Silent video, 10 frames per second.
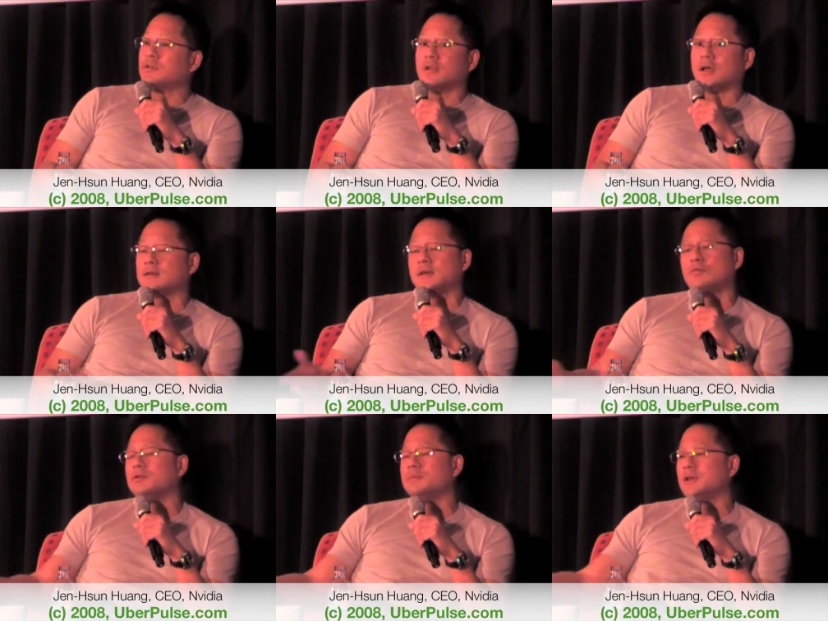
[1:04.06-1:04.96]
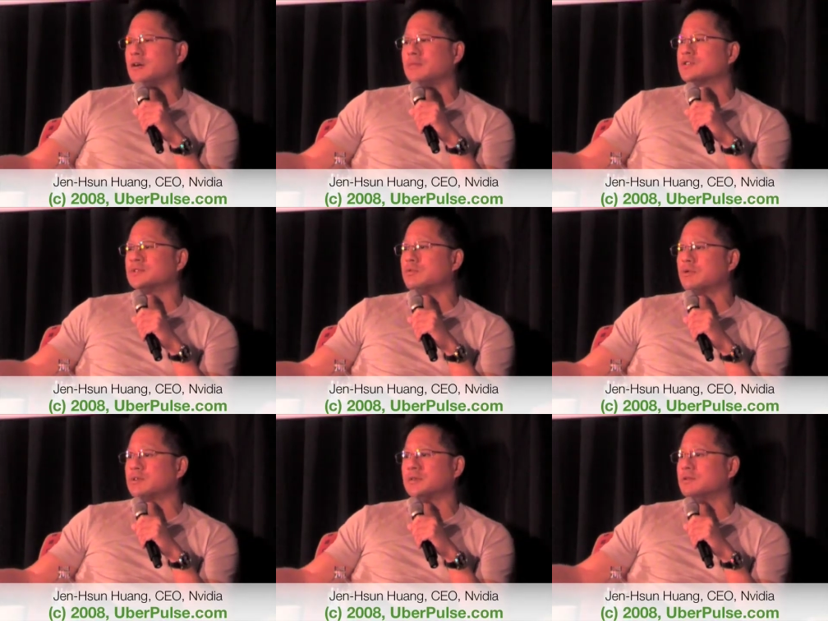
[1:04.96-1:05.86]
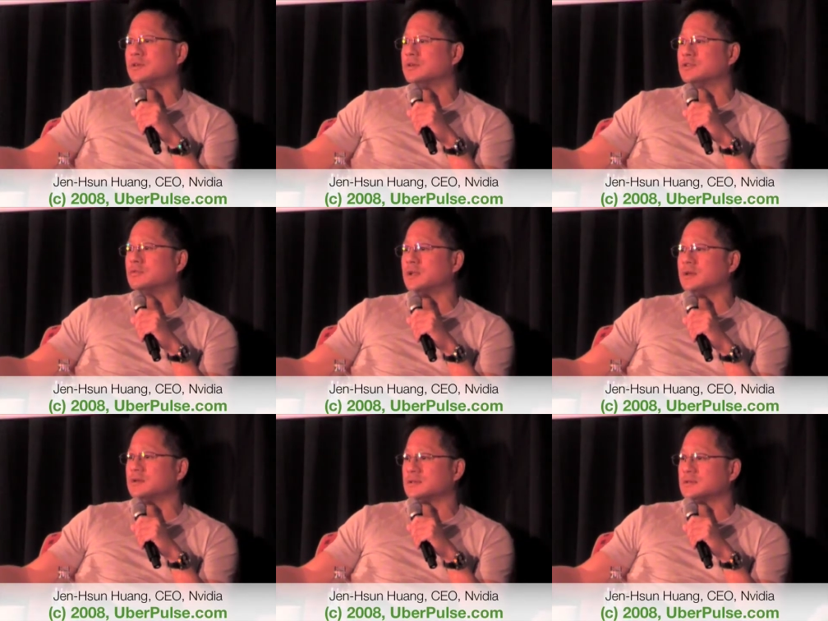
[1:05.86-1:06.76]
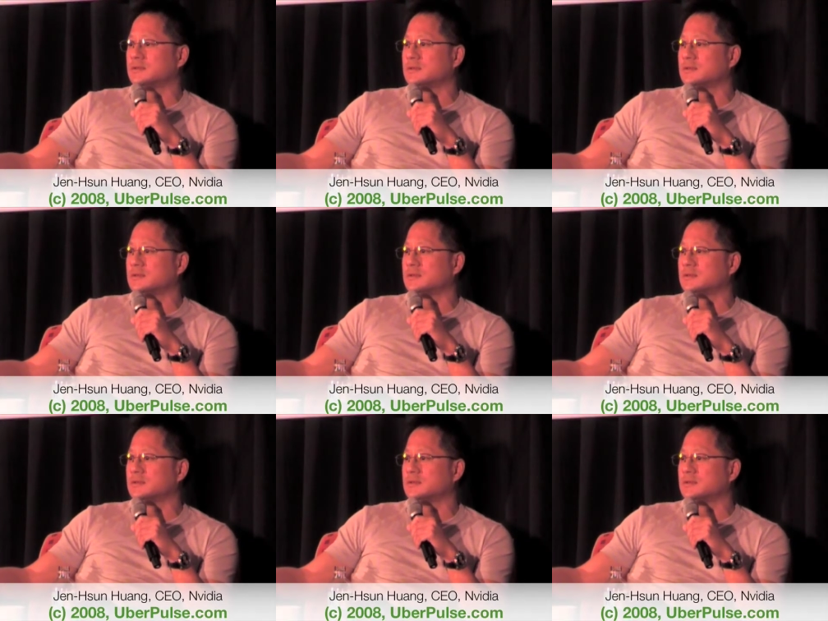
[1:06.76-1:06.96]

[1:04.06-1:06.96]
will like it will be our most important computer in 20 years.